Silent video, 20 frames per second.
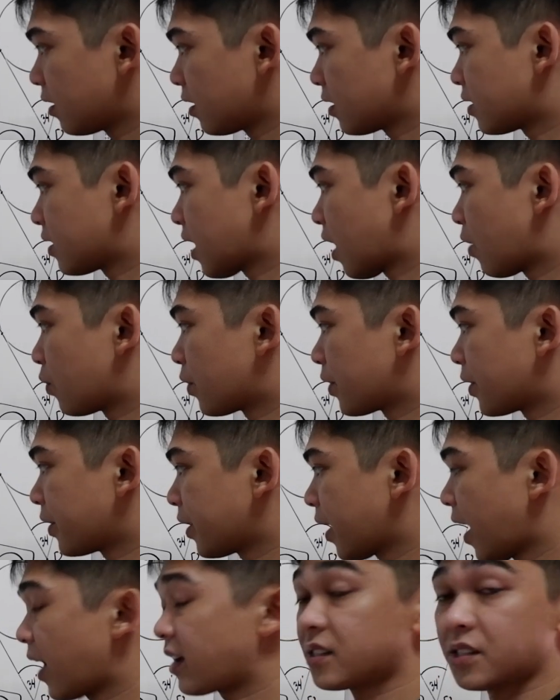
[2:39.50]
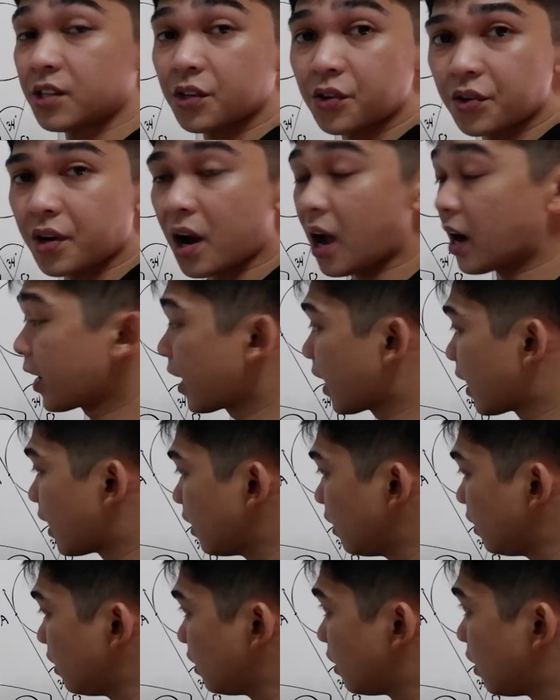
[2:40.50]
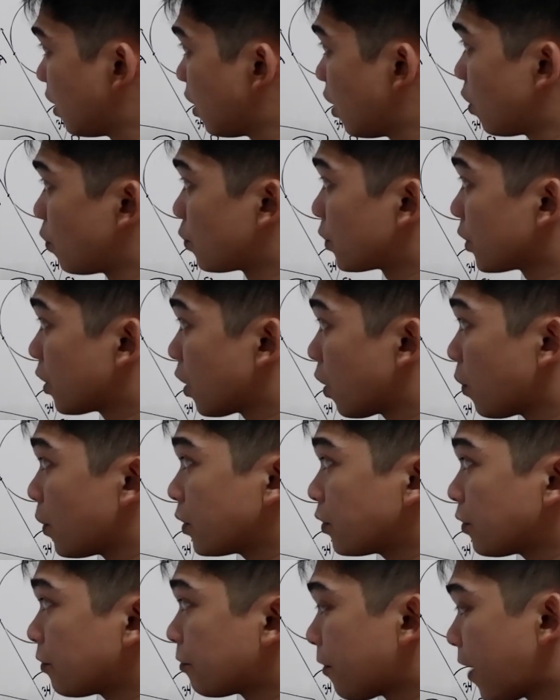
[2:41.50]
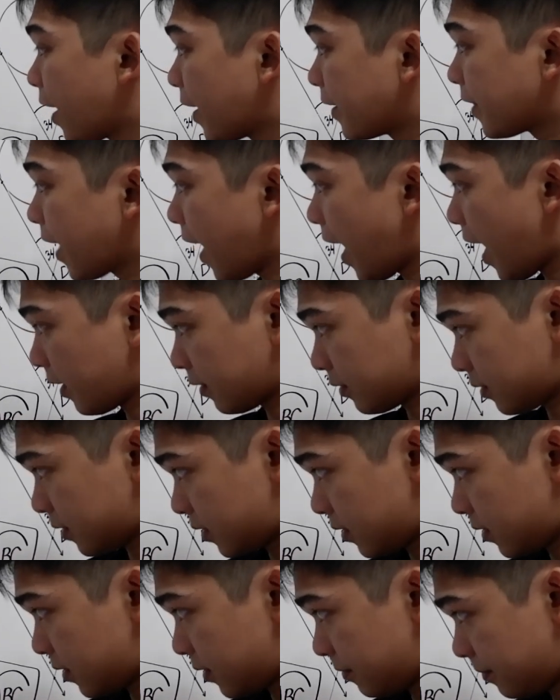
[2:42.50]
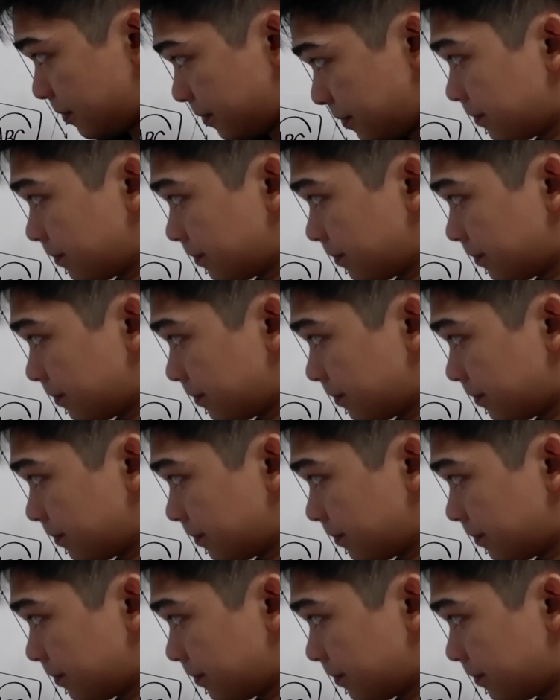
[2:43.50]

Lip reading: as our exterior angle. We're going to find x.